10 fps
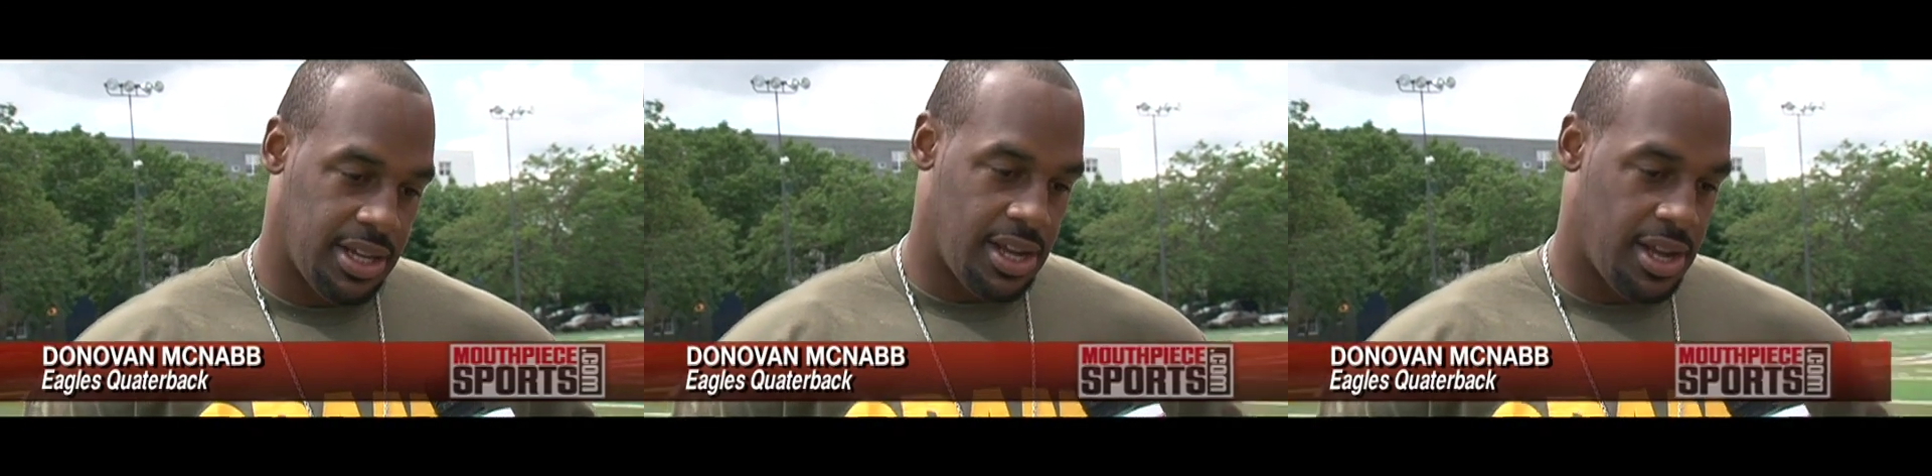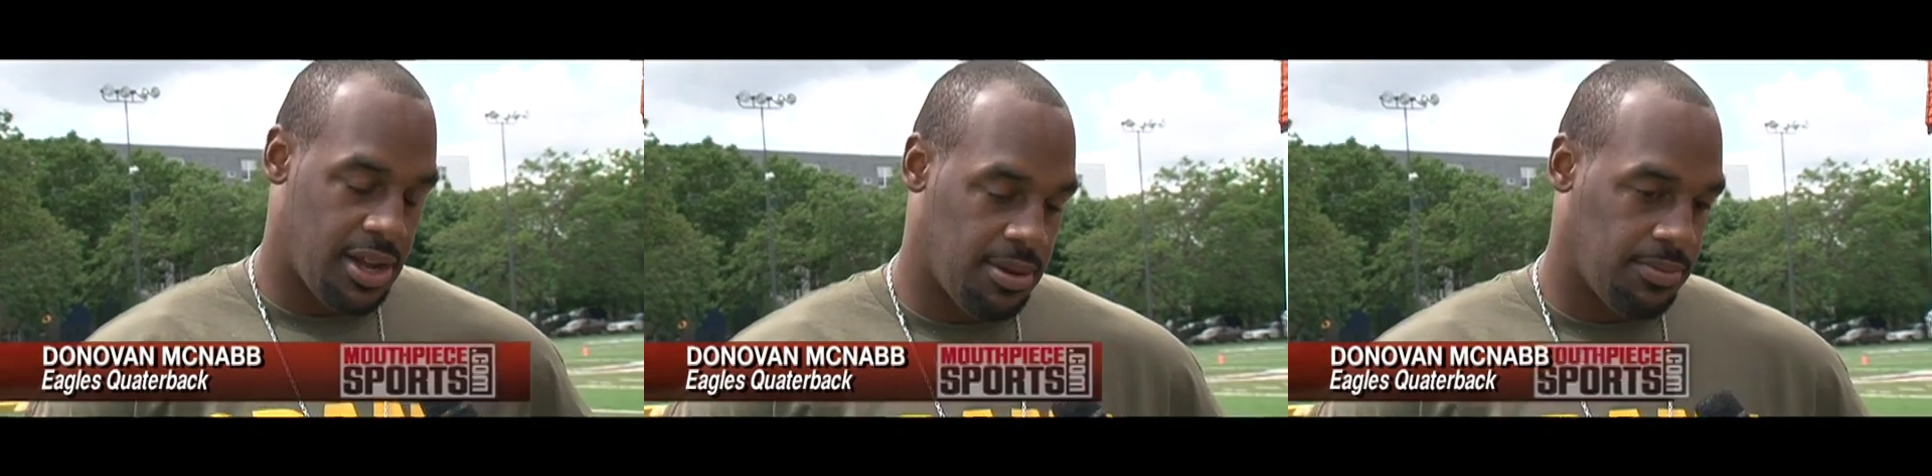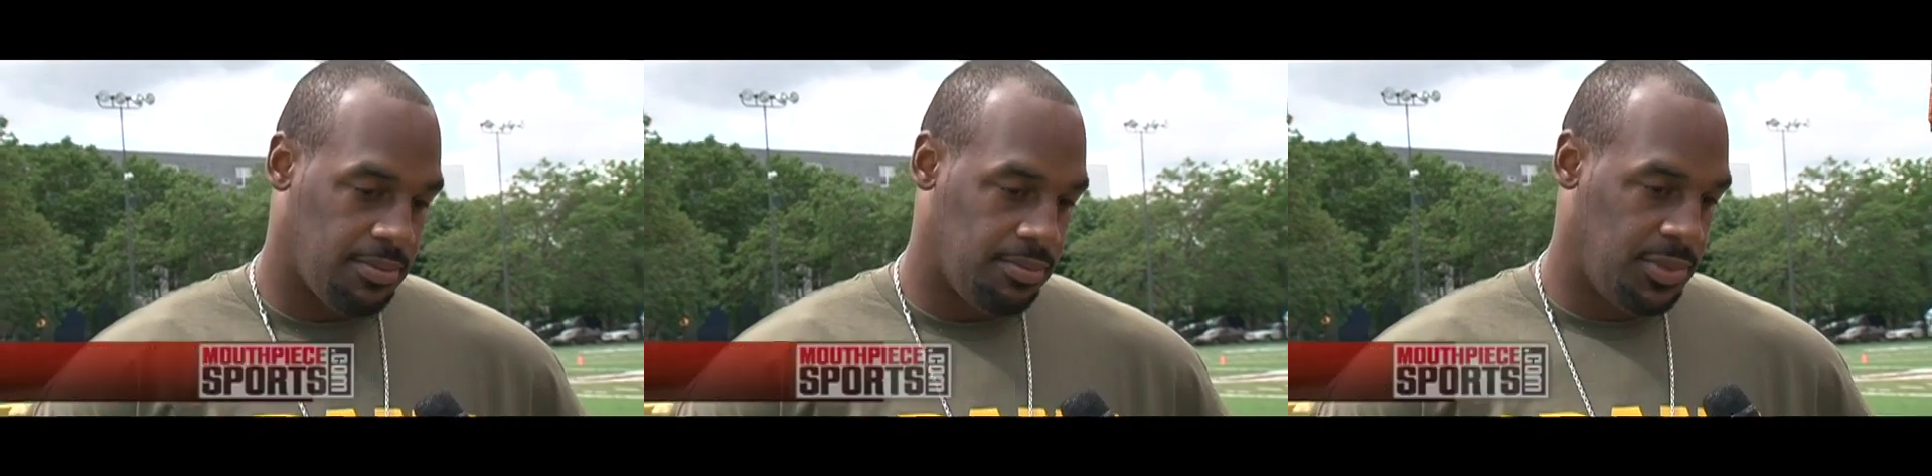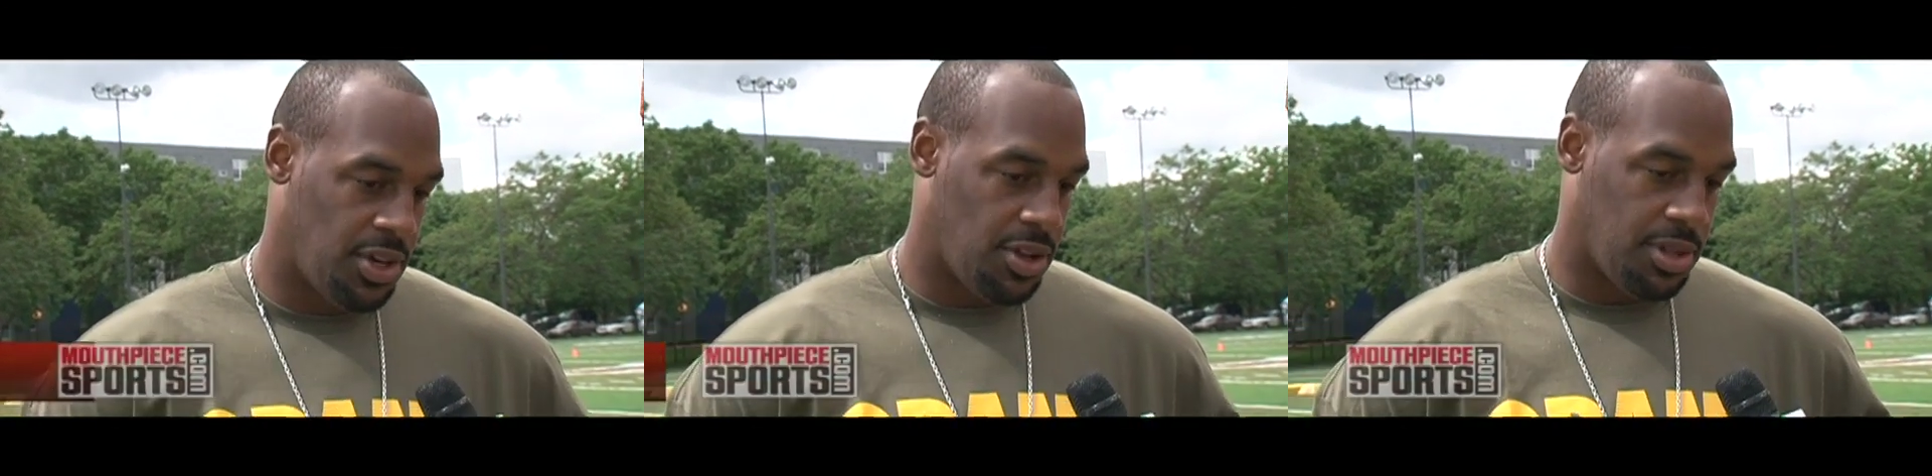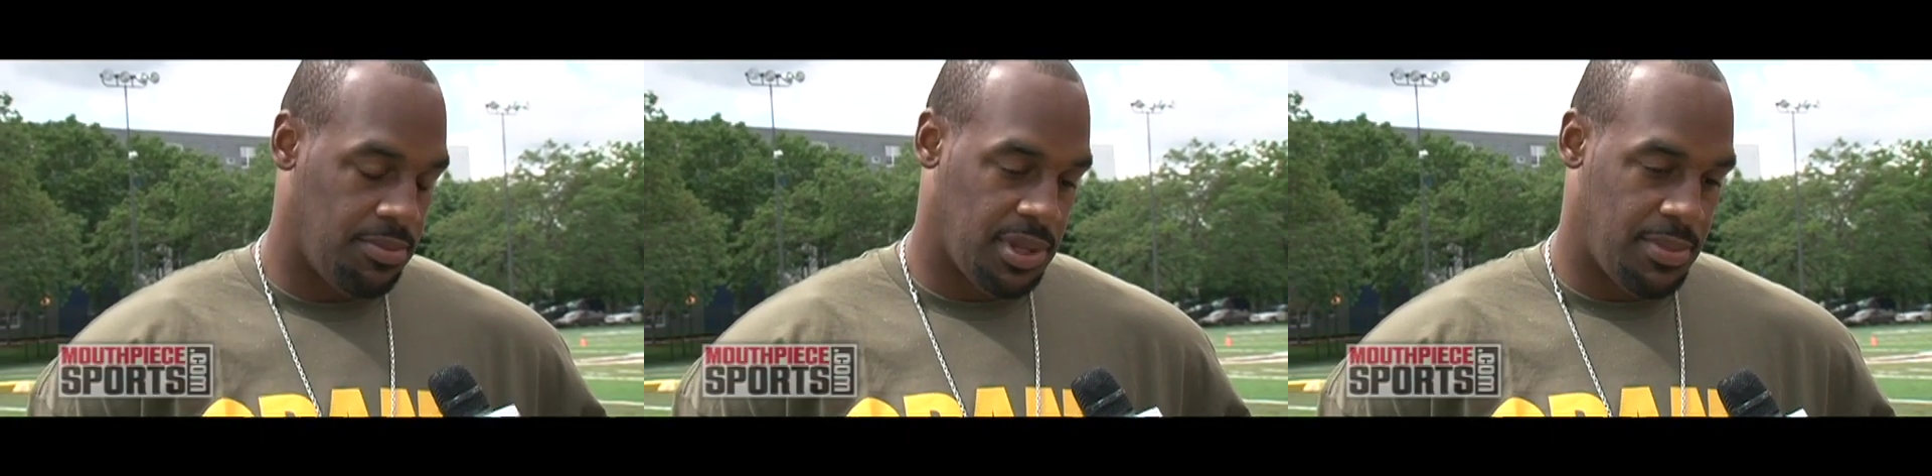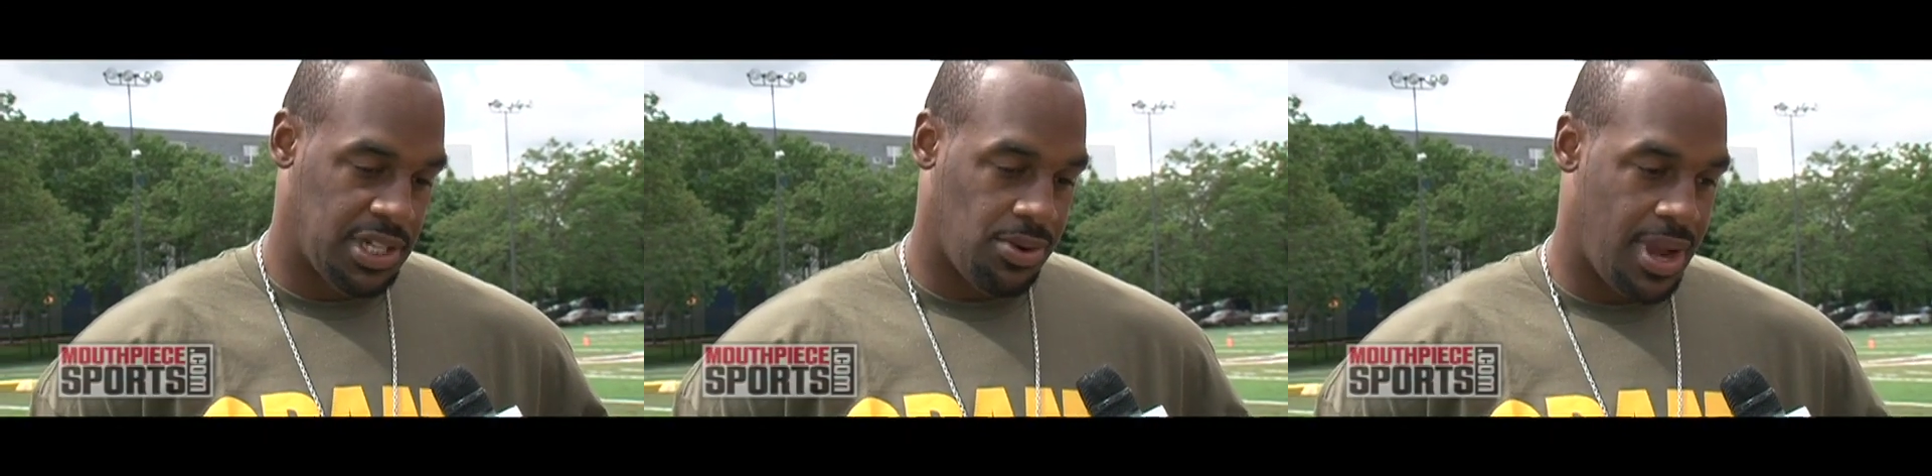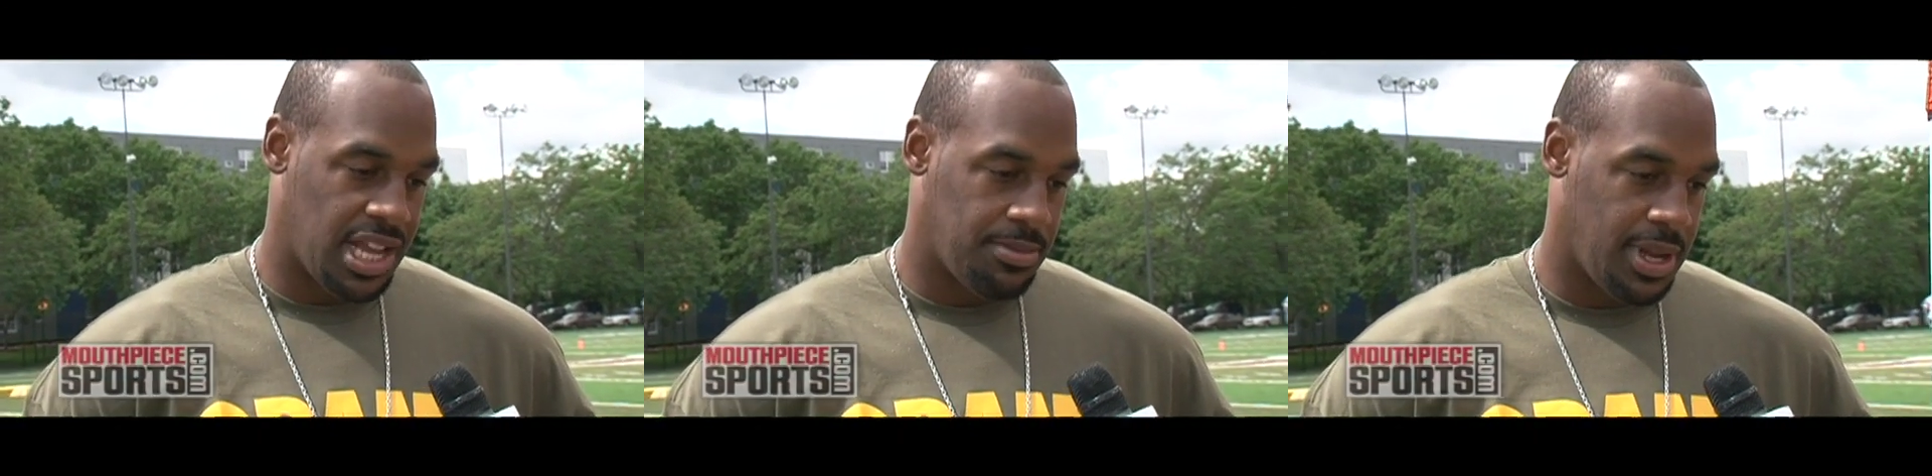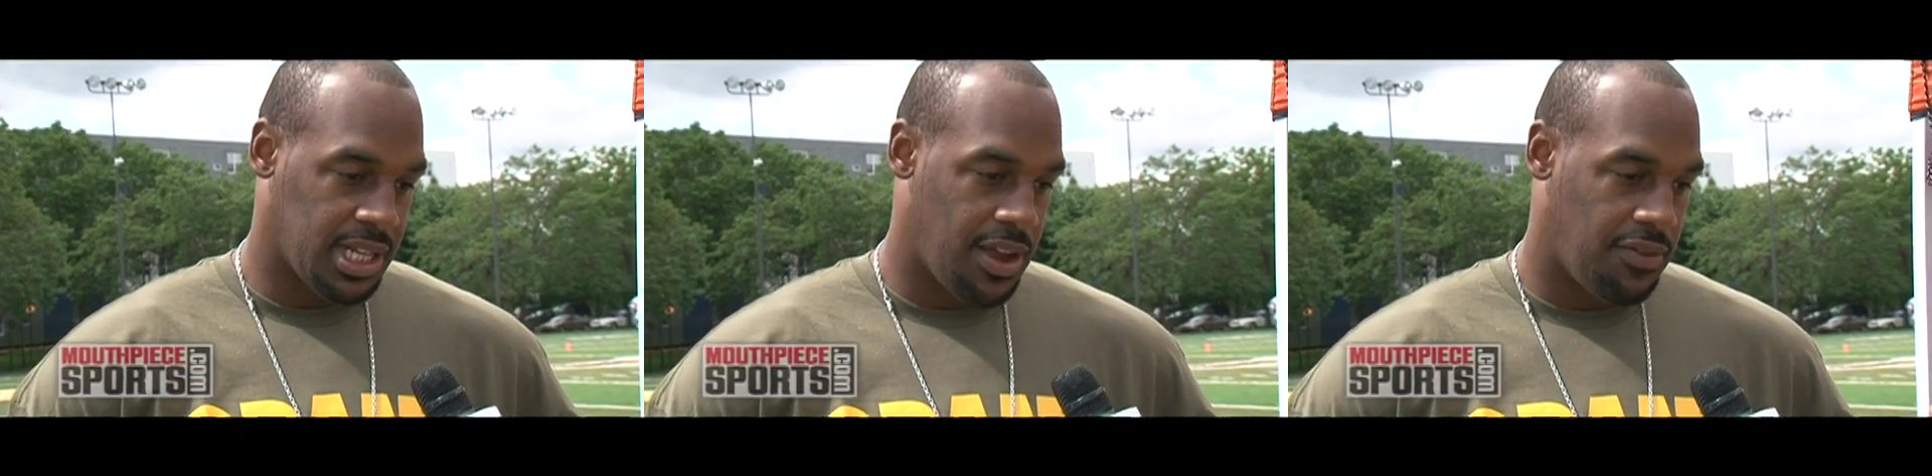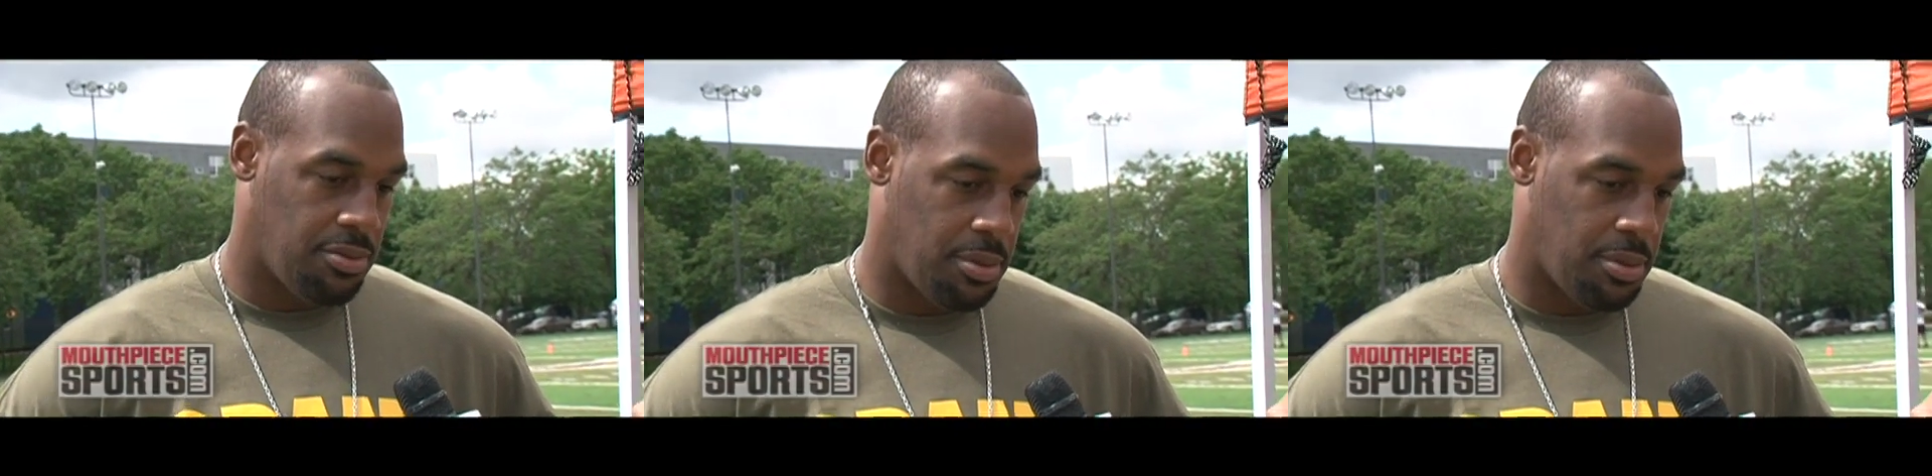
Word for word: Um, you know, the, the, mental aspect of it,